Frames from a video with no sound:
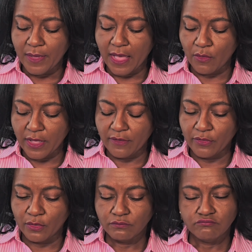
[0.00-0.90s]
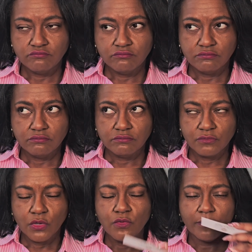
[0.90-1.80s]
However,
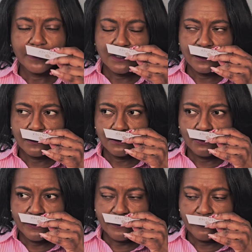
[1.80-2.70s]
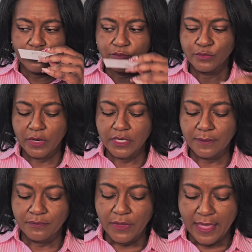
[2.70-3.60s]
I'm getting a little whiff of it from spraying it.